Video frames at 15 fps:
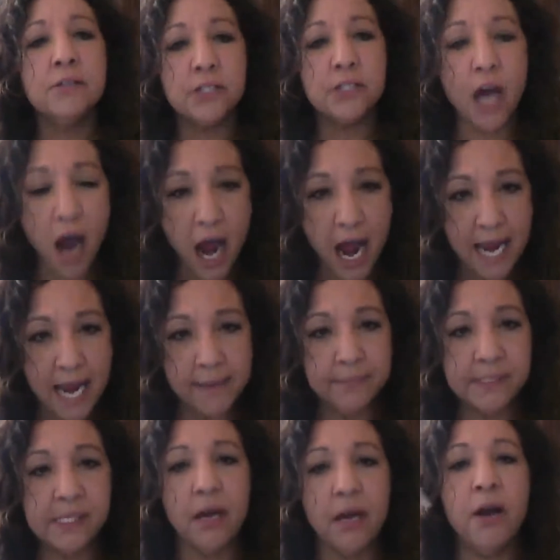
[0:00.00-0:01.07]

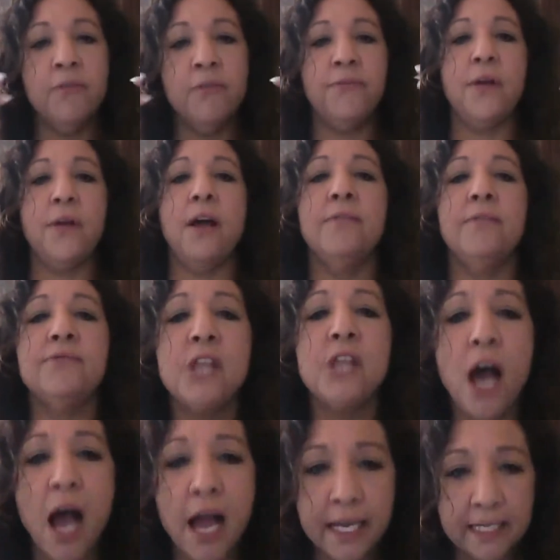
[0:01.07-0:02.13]
times of
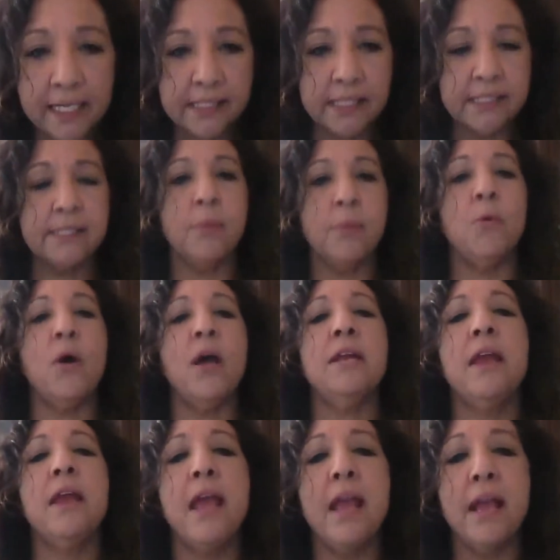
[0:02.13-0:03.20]
talking to
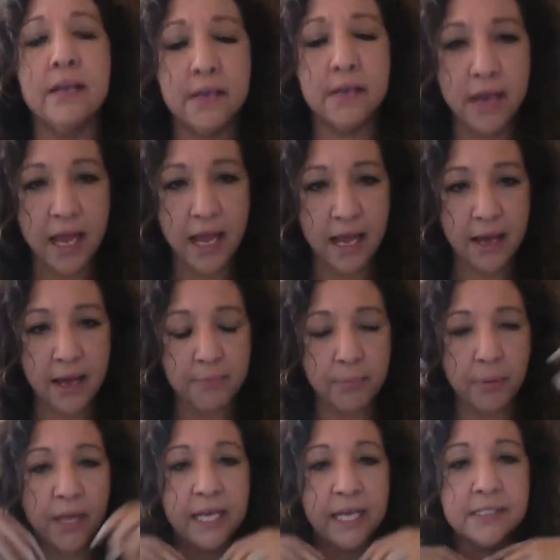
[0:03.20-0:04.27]
someone and
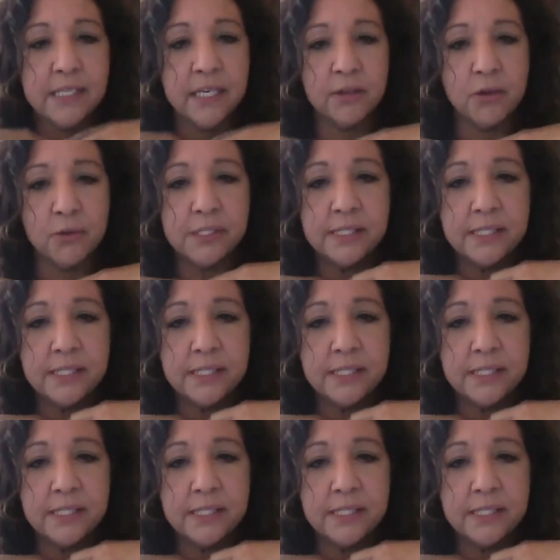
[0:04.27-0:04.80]
planting those